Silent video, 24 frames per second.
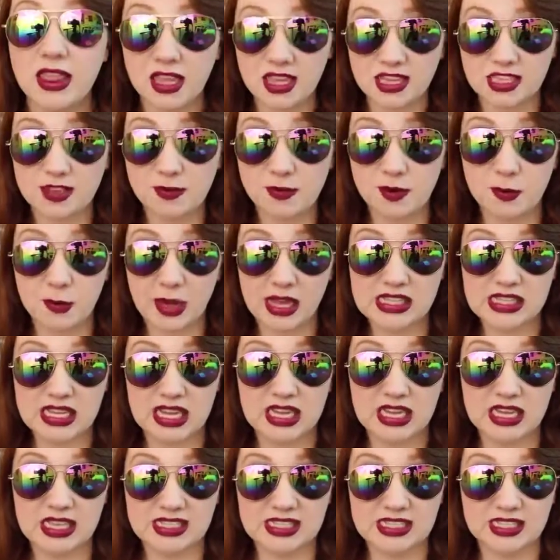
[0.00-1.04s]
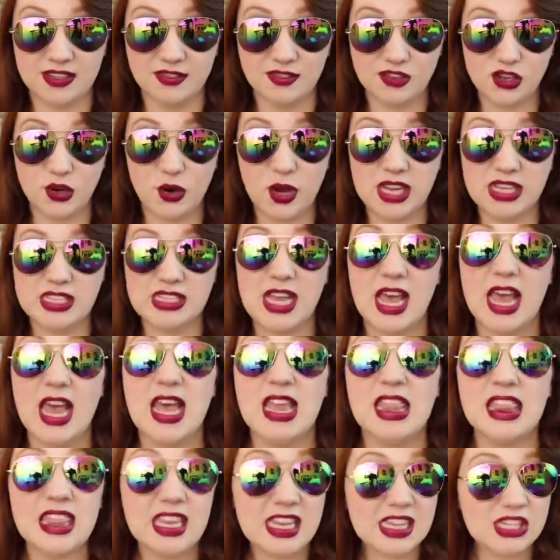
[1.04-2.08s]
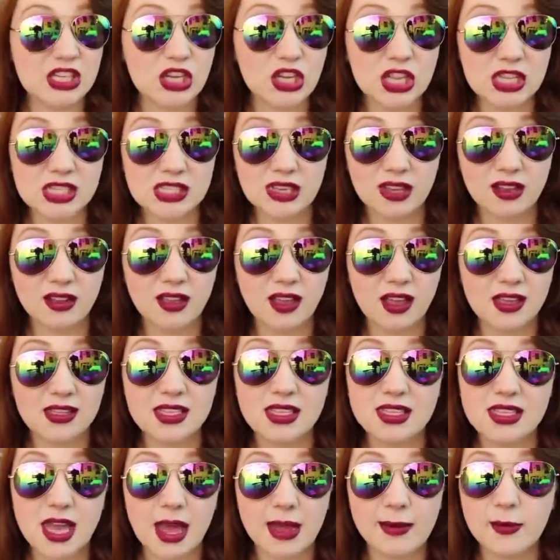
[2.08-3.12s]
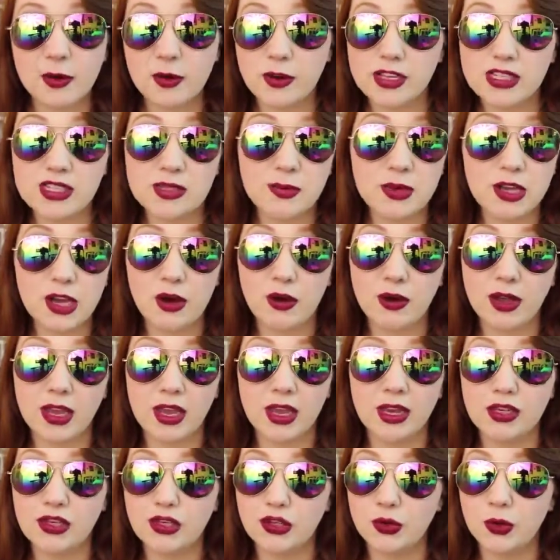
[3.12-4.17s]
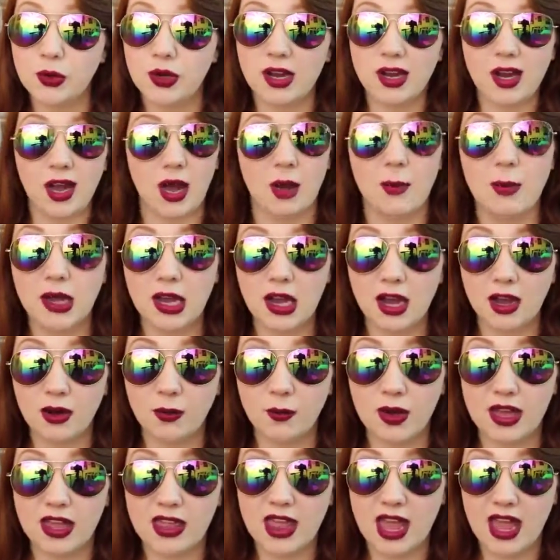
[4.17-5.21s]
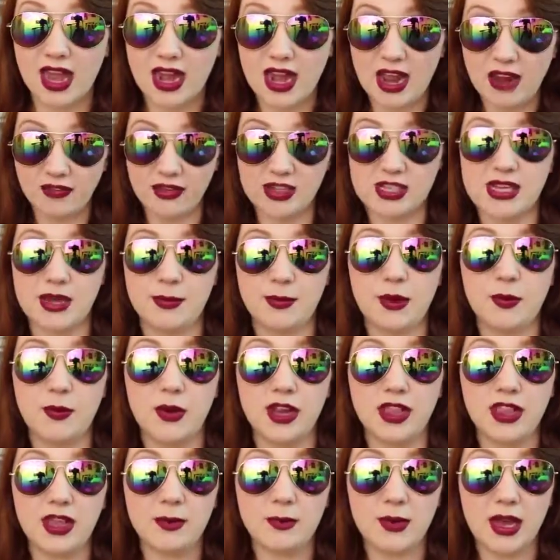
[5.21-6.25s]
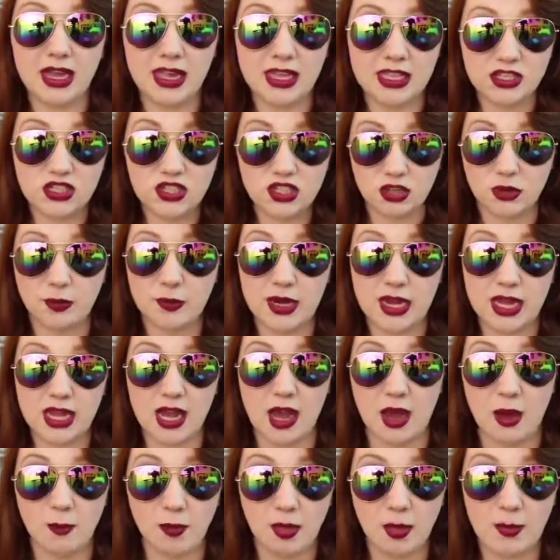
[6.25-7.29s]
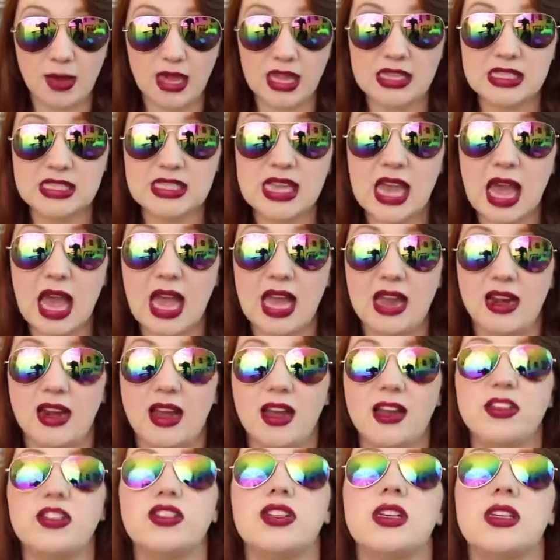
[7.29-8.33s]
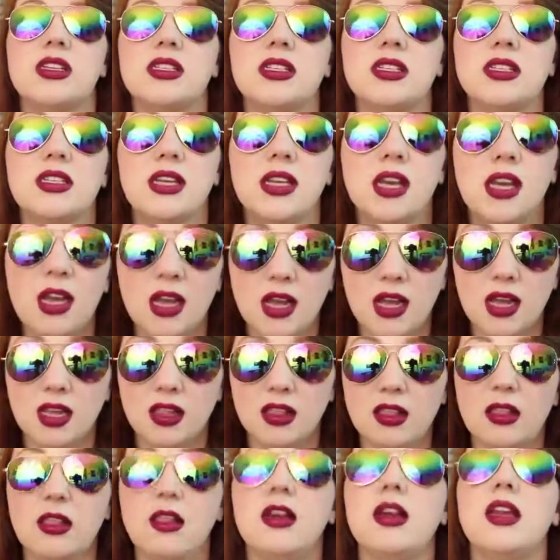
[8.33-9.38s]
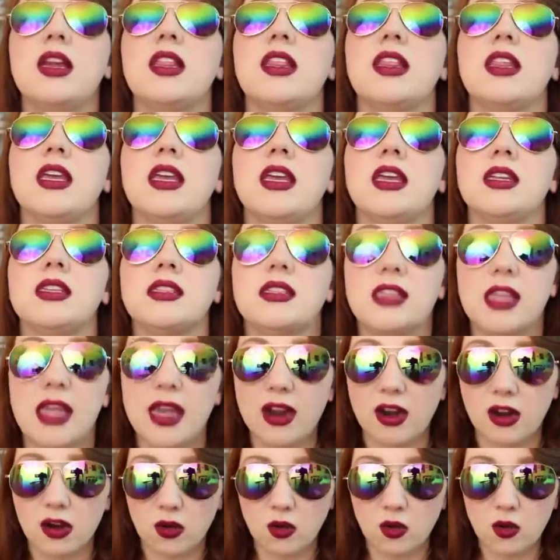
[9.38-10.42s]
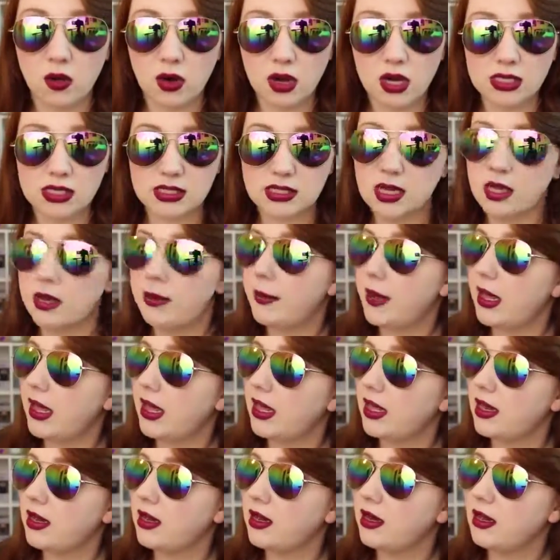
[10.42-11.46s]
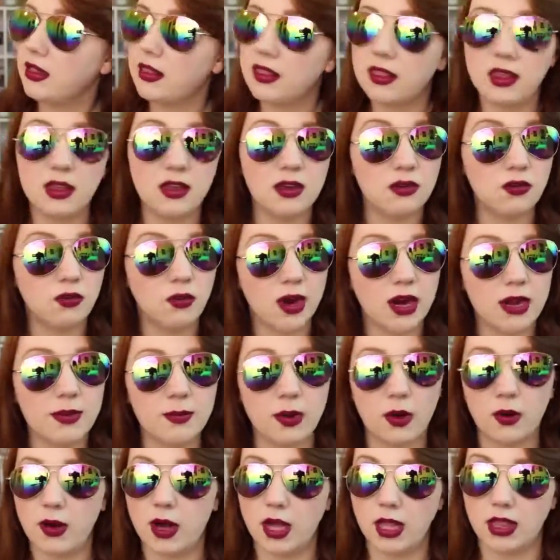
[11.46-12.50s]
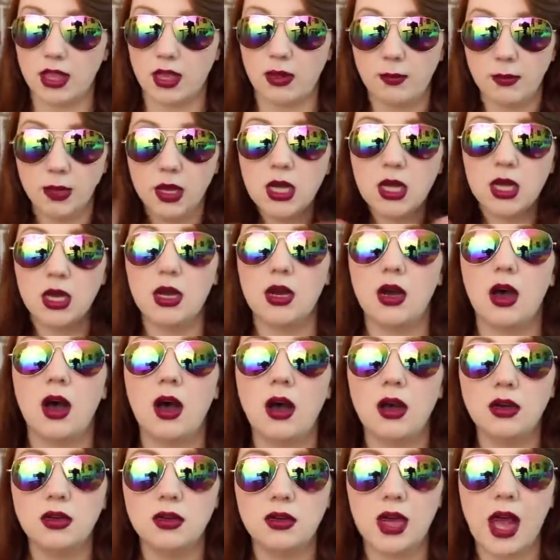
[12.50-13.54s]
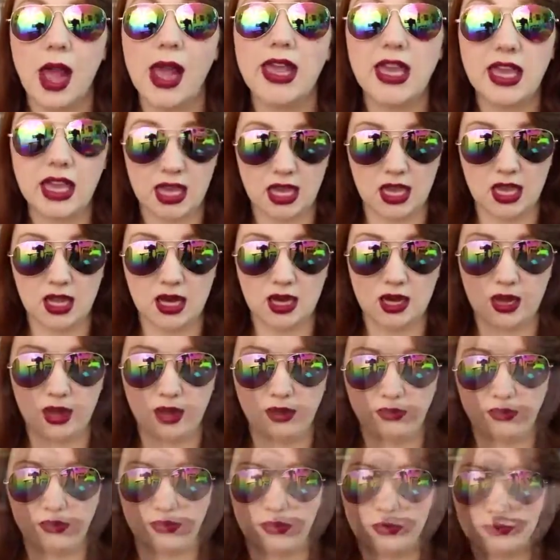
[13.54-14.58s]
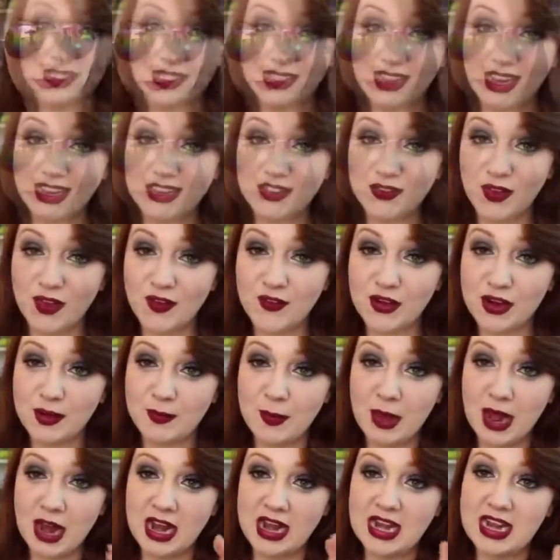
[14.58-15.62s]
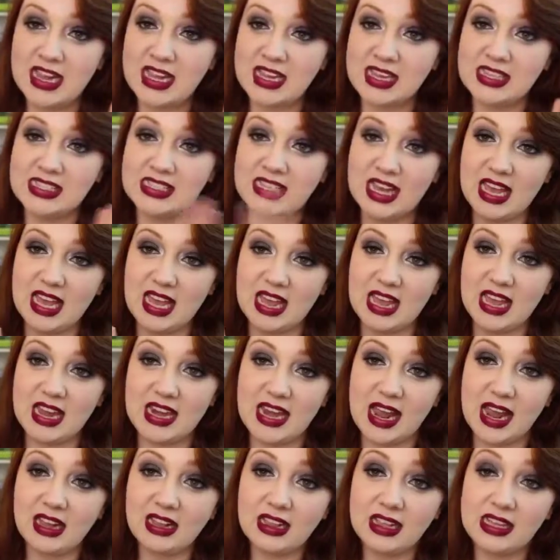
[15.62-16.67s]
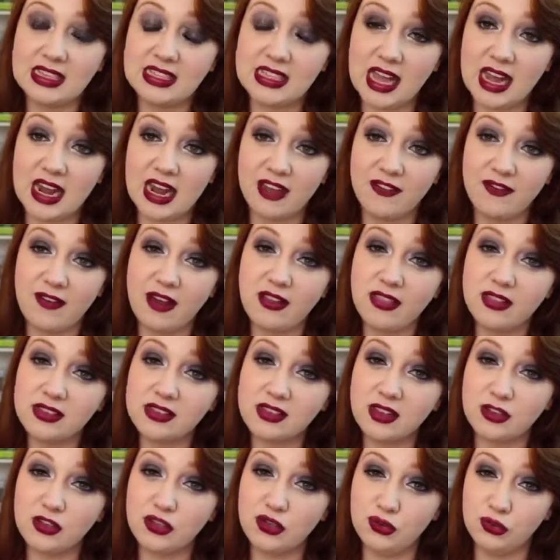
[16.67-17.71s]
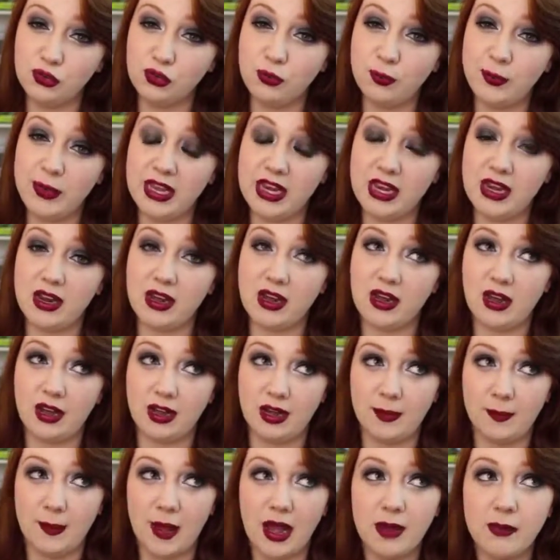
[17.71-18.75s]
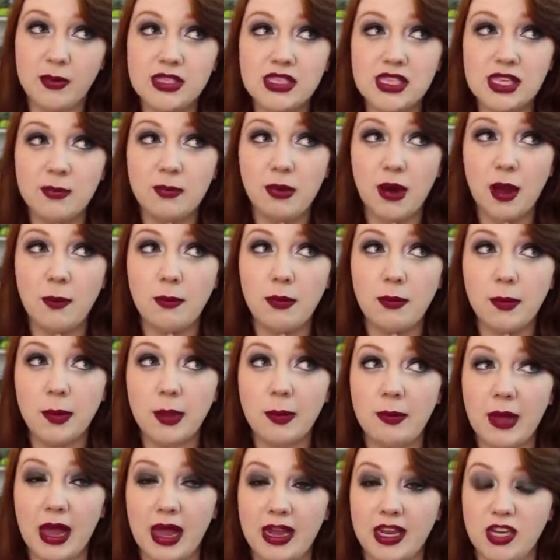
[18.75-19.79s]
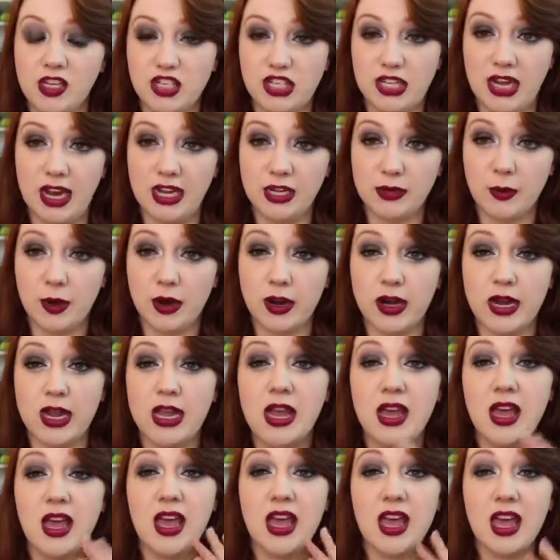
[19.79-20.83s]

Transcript: These have been my sunglasses of choice. These are the sunglasses I'm going to be going to Comic-Con with, and every time I wear them I get so many compliments and I just look at these. They are awesome, and the rainbow on them, oh, I can't get enough. This next favorite of mine is a necklace, and I found this on Jewel Mint, I would say probably back in January.